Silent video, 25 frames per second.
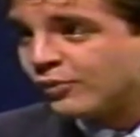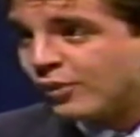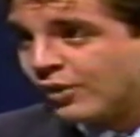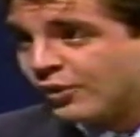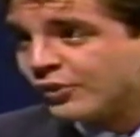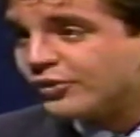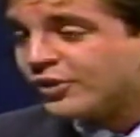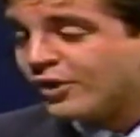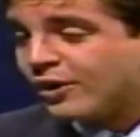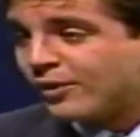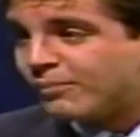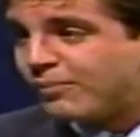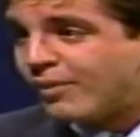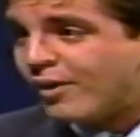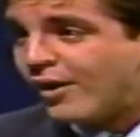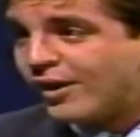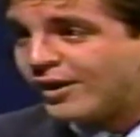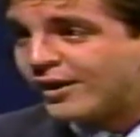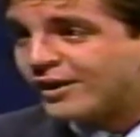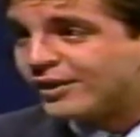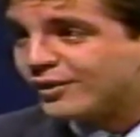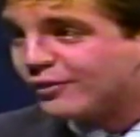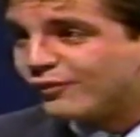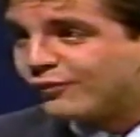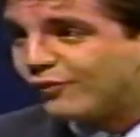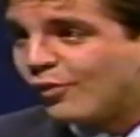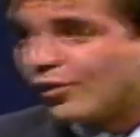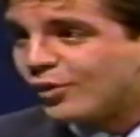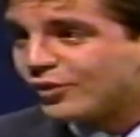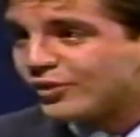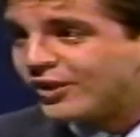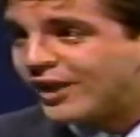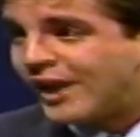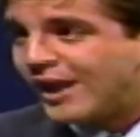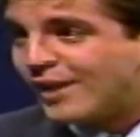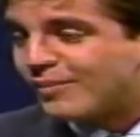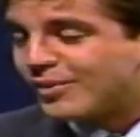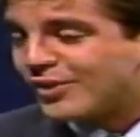Roselle Park in the
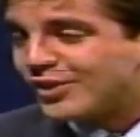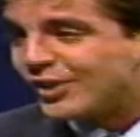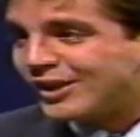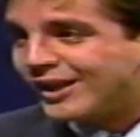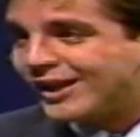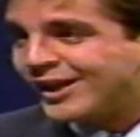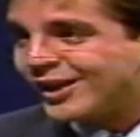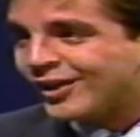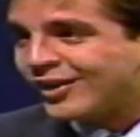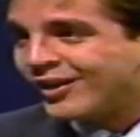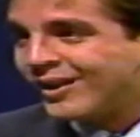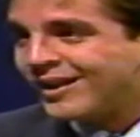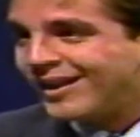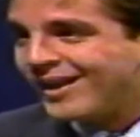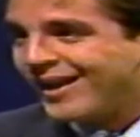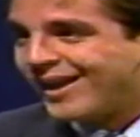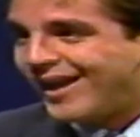4th game of the year.